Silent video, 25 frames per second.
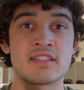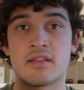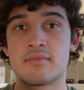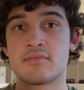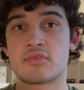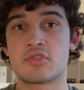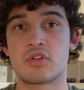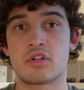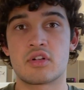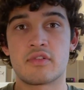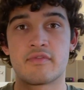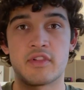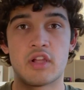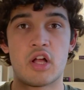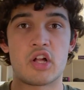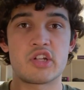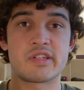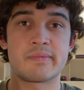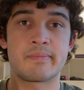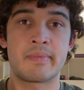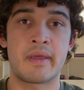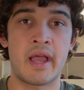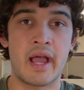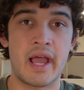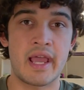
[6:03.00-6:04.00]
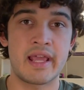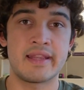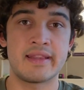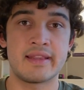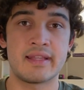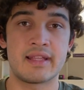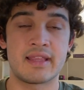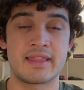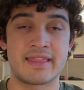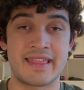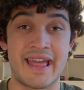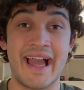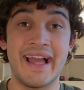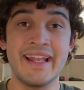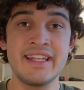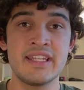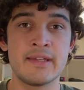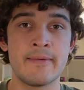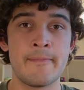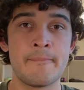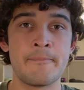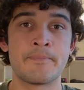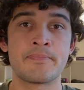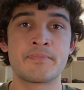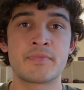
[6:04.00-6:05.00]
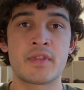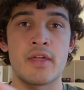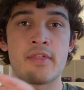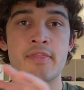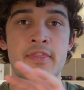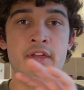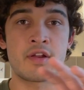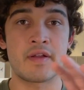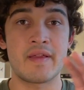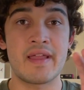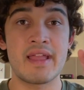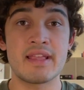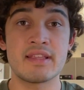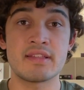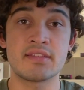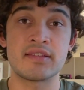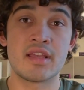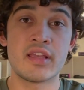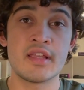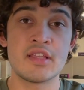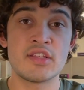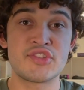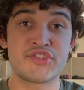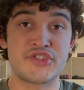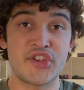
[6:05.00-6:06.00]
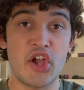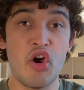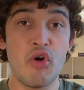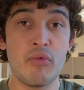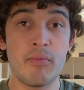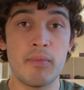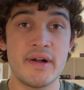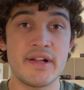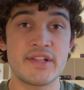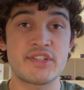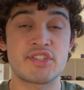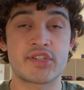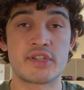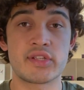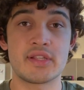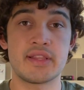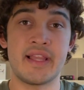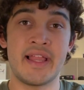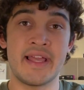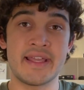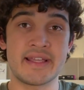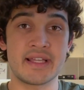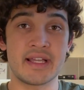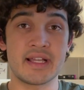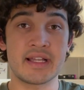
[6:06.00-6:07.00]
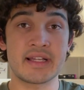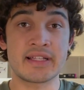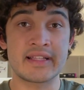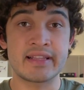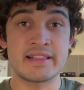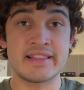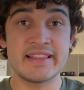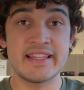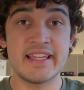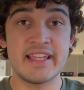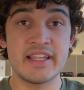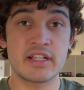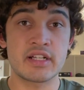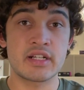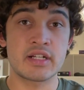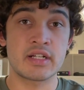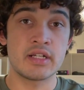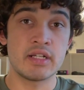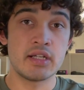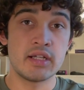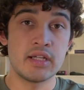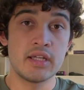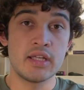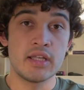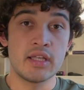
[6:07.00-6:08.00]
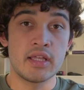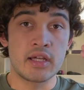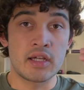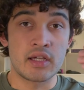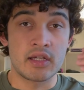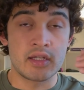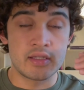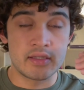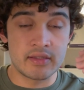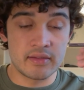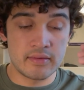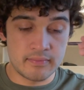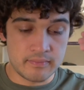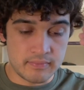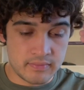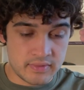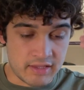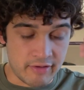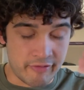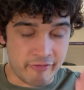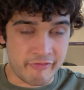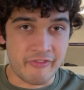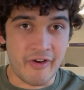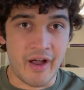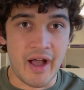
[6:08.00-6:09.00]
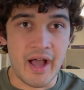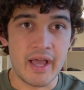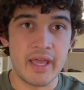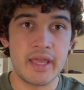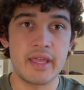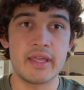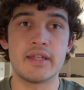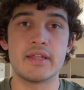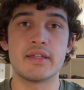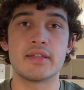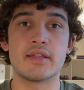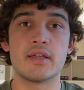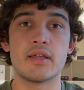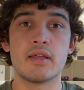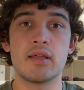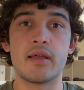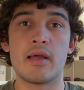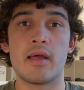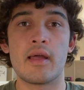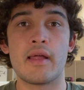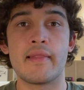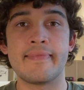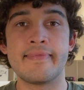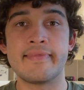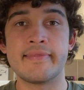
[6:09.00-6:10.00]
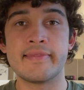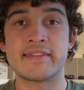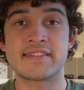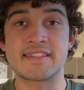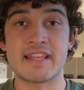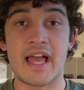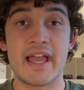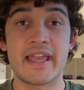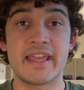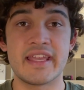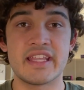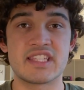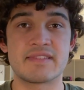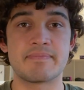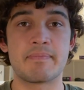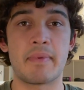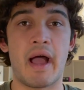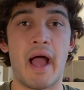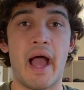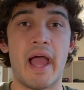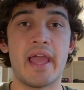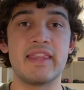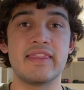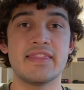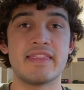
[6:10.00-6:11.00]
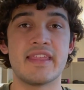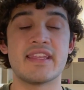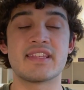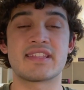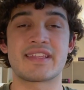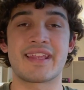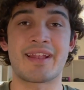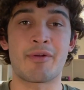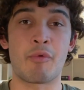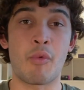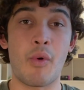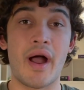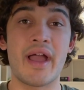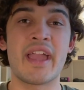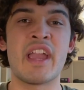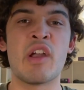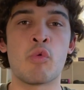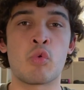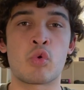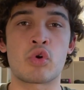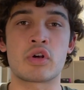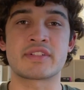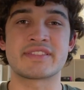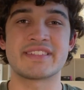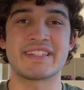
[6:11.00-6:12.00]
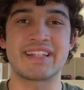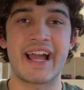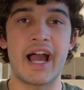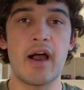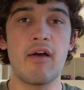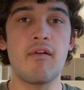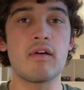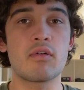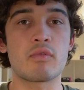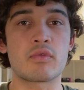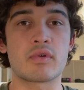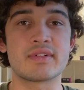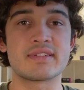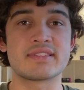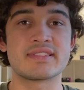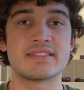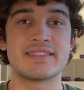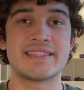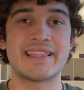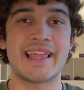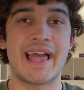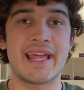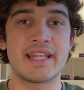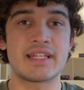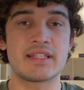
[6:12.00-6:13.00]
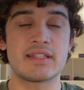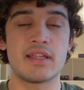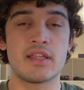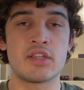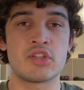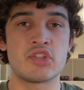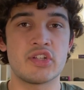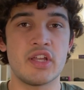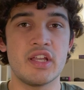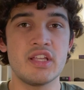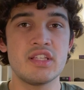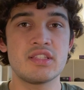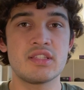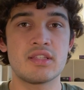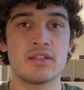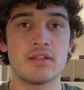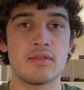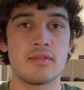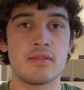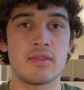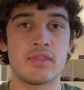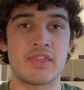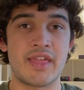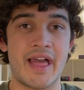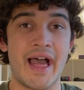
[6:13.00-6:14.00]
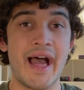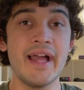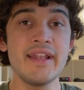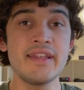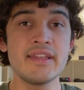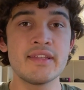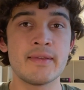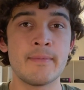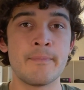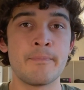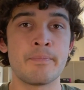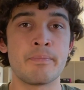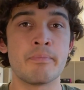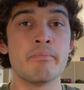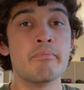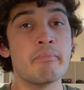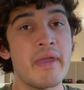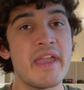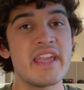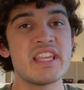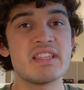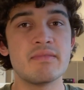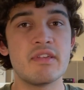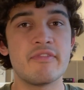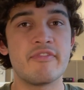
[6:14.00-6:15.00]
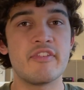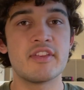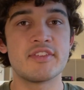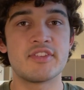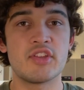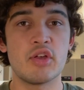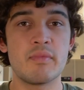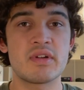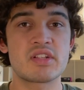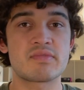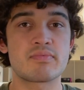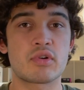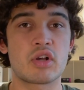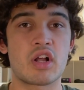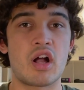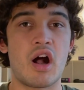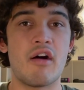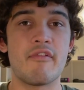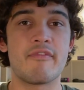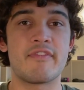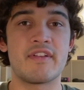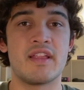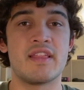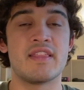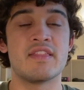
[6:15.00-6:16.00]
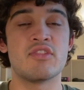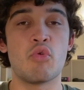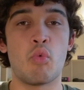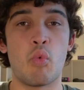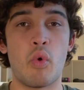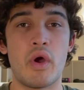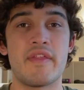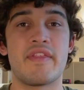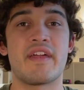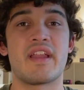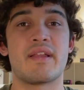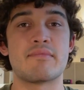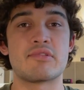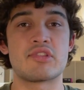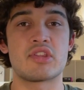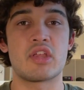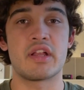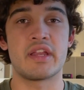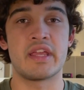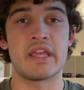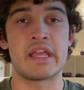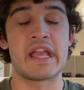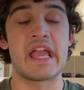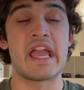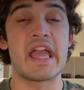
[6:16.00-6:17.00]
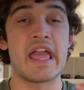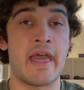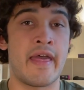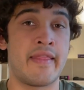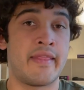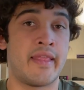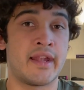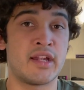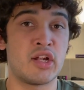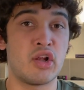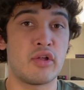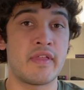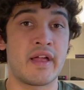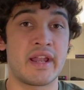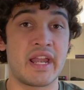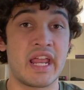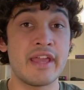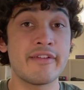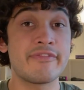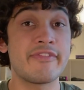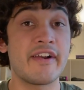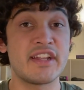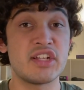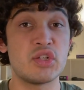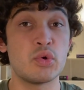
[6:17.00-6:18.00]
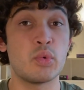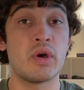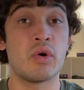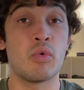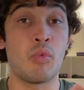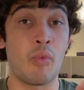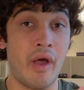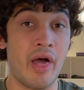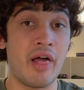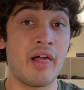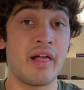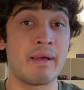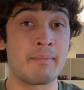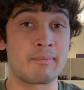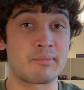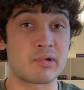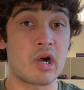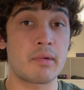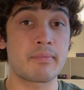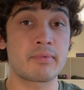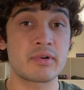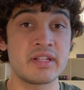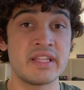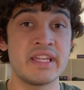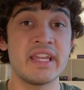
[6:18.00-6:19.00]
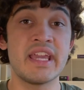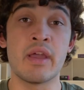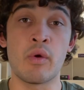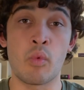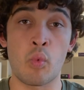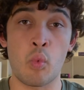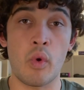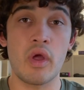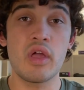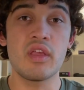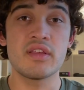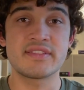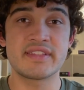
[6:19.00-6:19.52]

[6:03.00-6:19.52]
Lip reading: some sort of logic behind that, there is so much like clear, defined science behind this and why it works and how it works, that just that makes me feel so much more confident in the way that I'm studying. And I know that if I do it well and properly, it will